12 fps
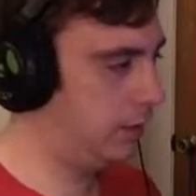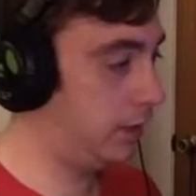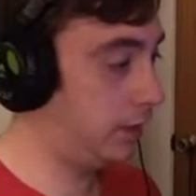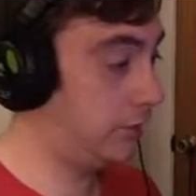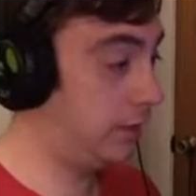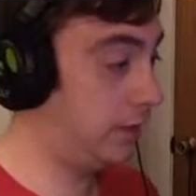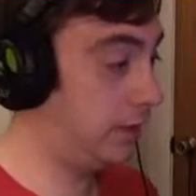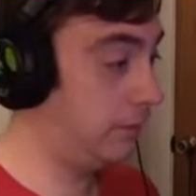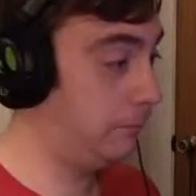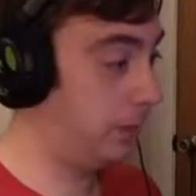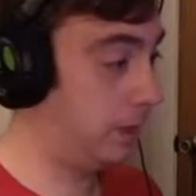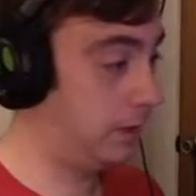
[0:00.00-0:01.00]
They do sell
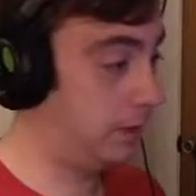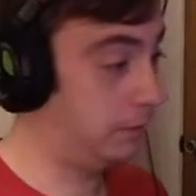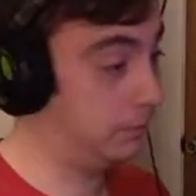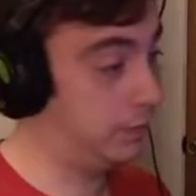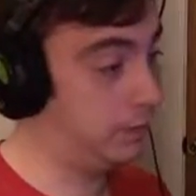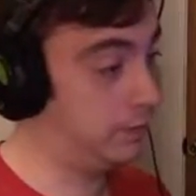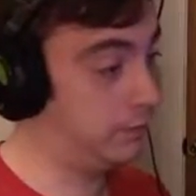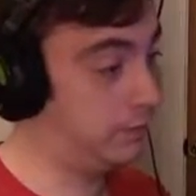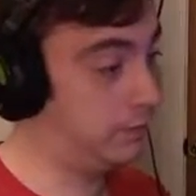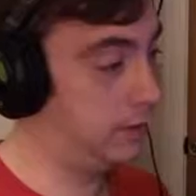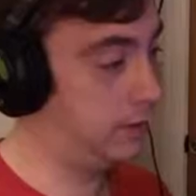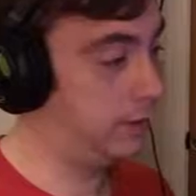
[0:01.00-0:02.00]
mana
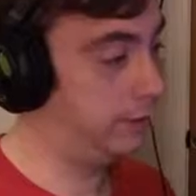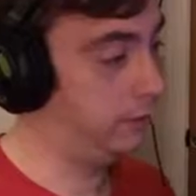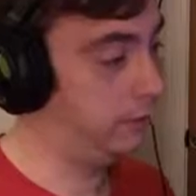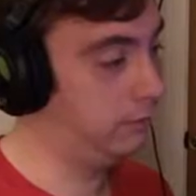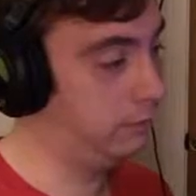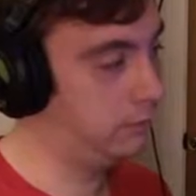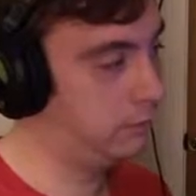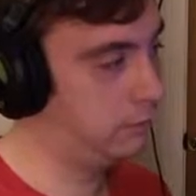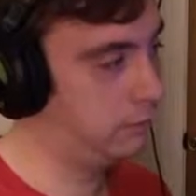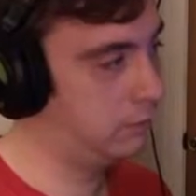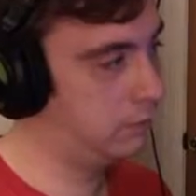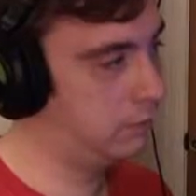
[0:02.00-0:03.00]
upgrades and health.
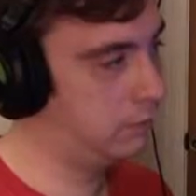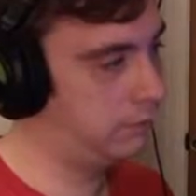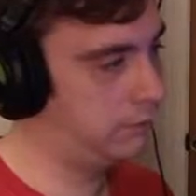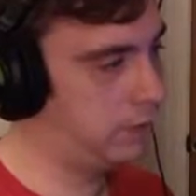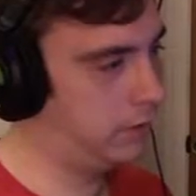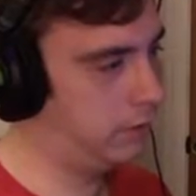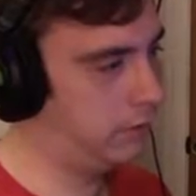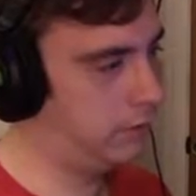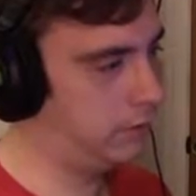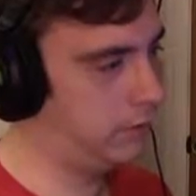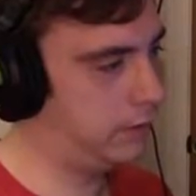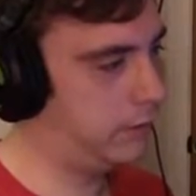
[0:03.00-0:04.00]
So far I don't think
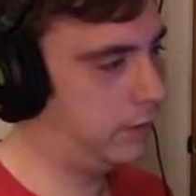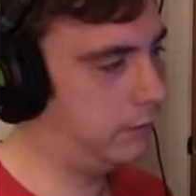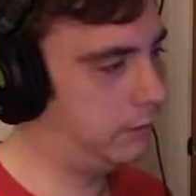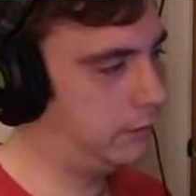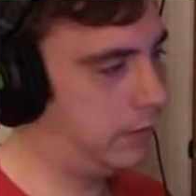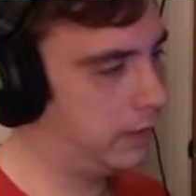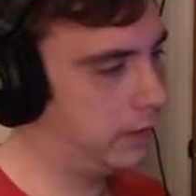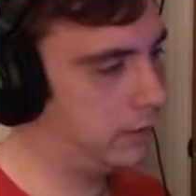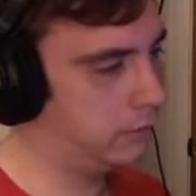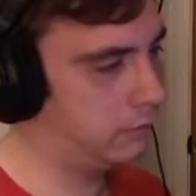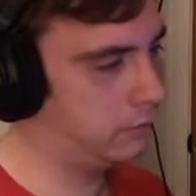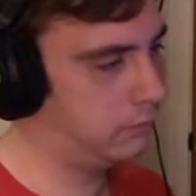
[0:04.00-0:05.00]
I'll need health right
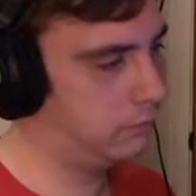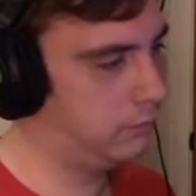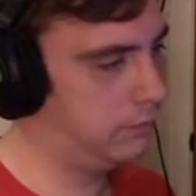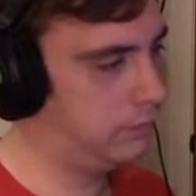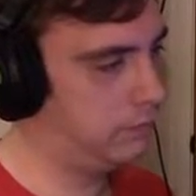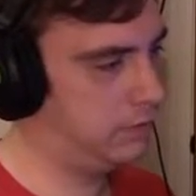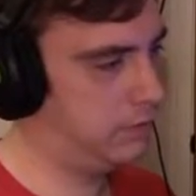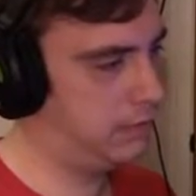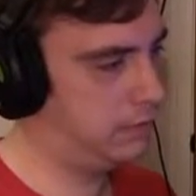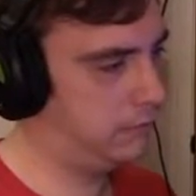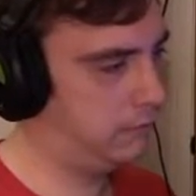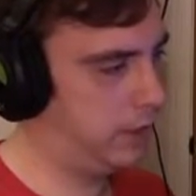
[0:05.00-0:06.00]
now. Seems
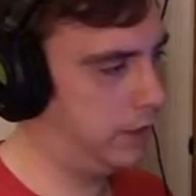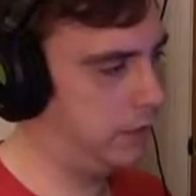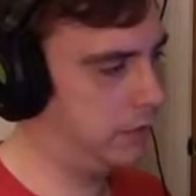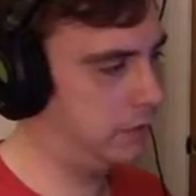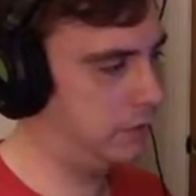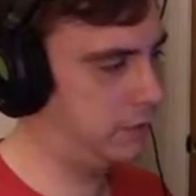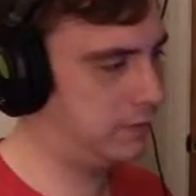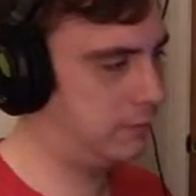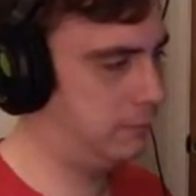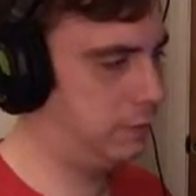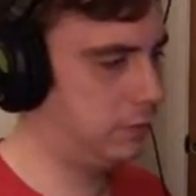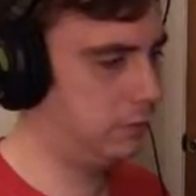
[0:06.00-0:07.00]
like the fighting is a bit
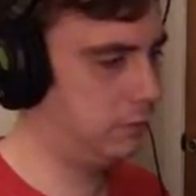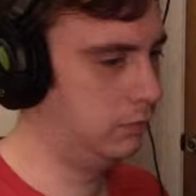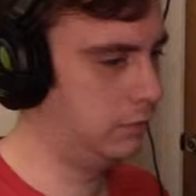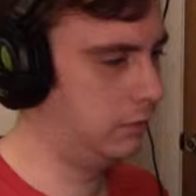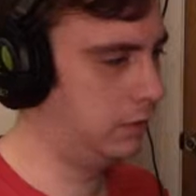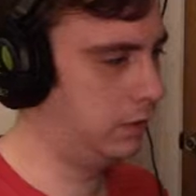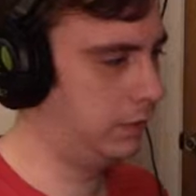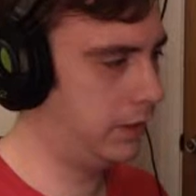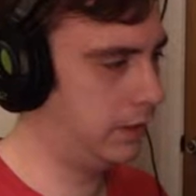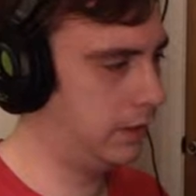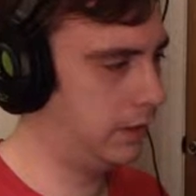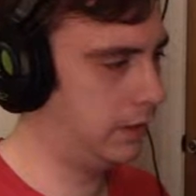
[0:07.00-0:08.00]
simple in a
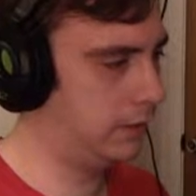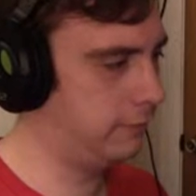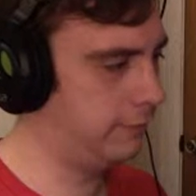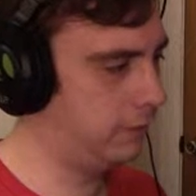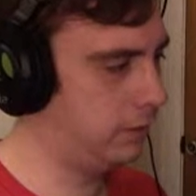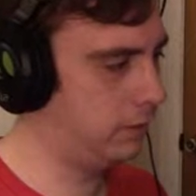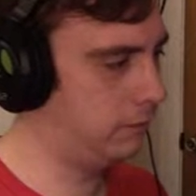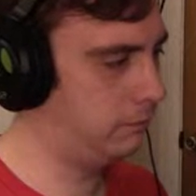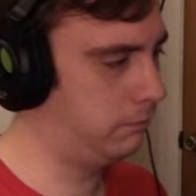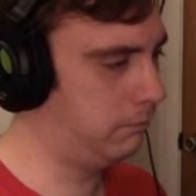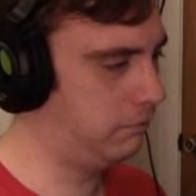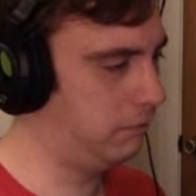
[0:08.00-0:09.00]
way that I can avoid
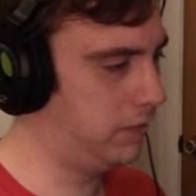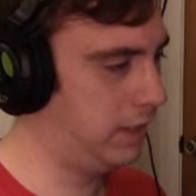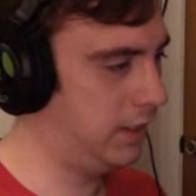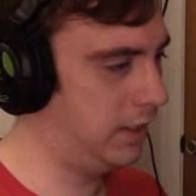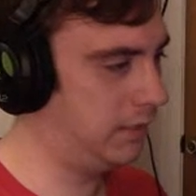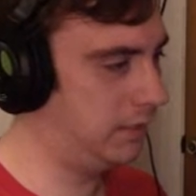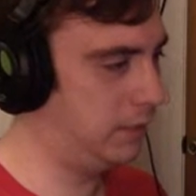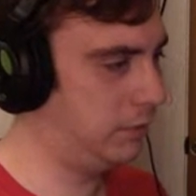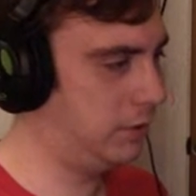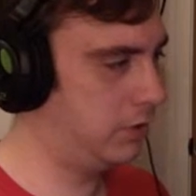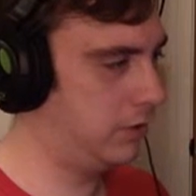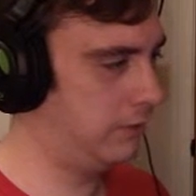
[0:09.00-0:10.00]
taking
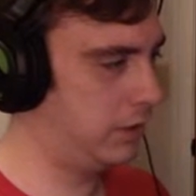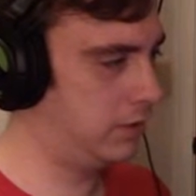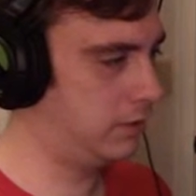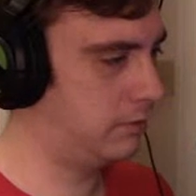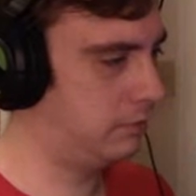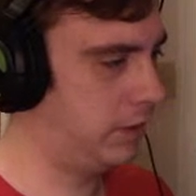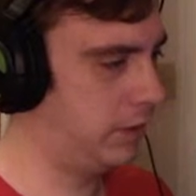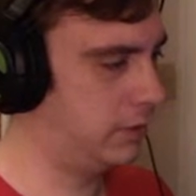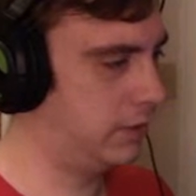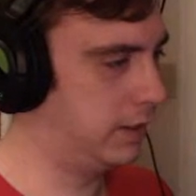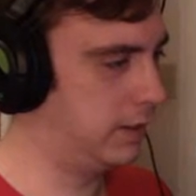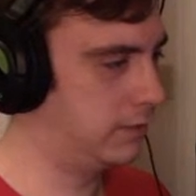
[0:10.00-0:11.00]
damage if I just
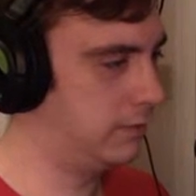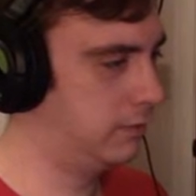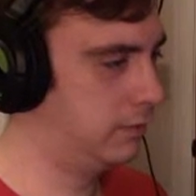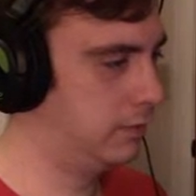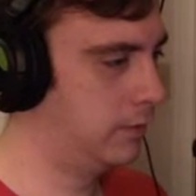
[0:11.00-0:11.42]
punch things.